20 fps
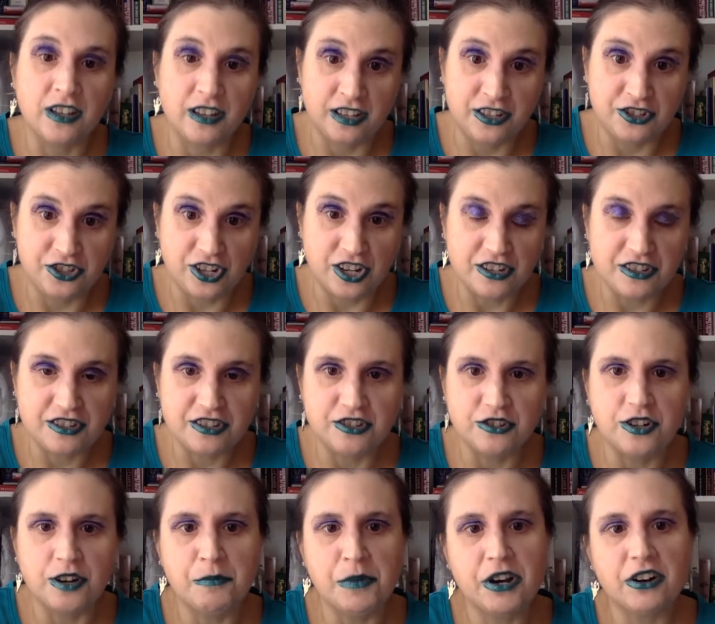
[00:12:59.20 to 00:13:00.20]
adjust
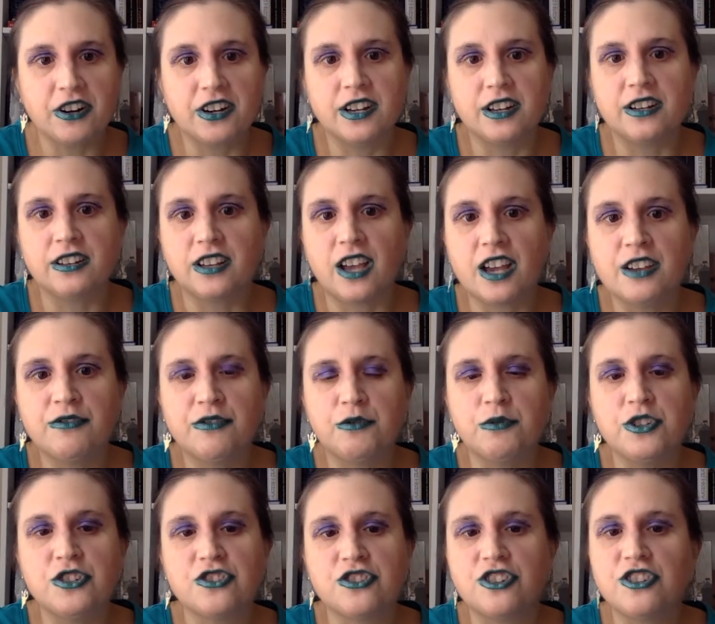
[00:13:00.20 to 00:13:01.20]
to American life, and
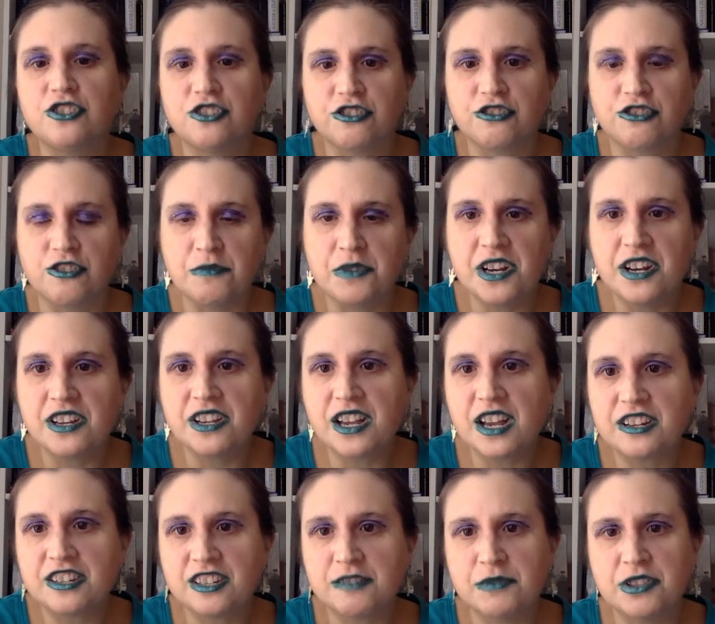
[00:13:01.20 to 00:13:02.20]
we shouldn't discriminate
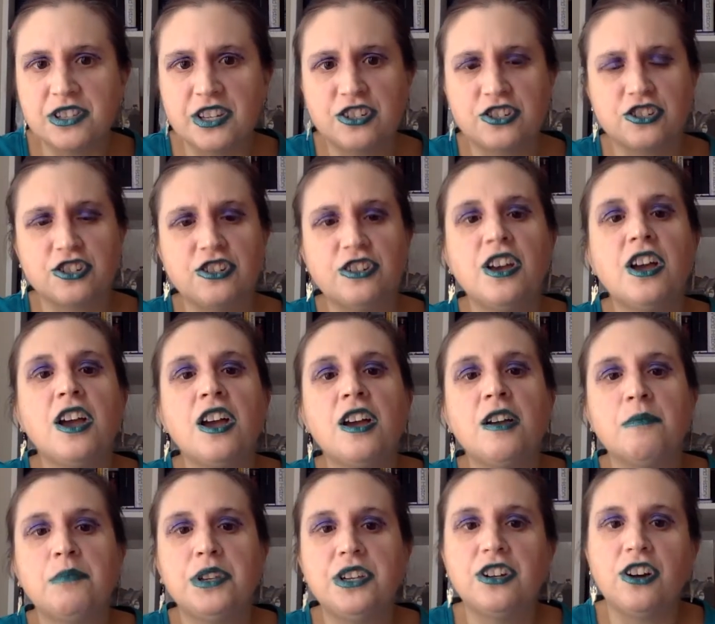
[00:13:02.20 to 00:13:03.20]
against them, and they should
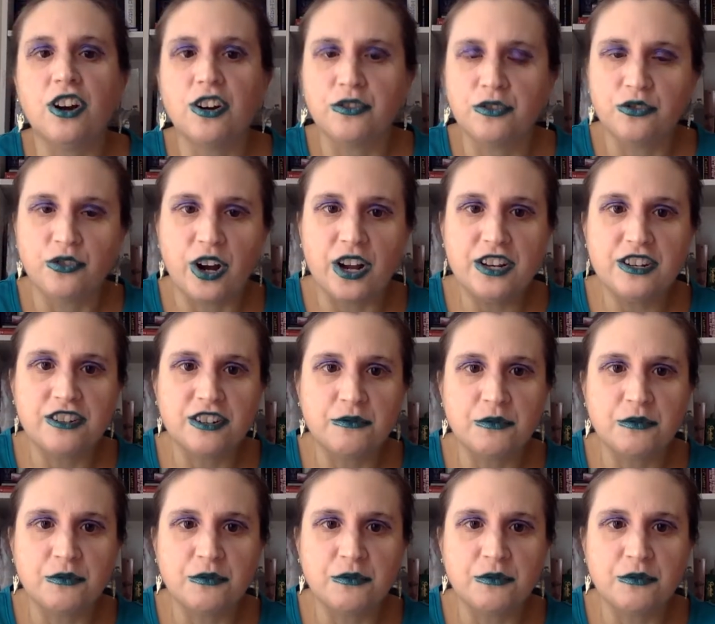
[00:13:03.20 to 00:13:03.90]
be our friends,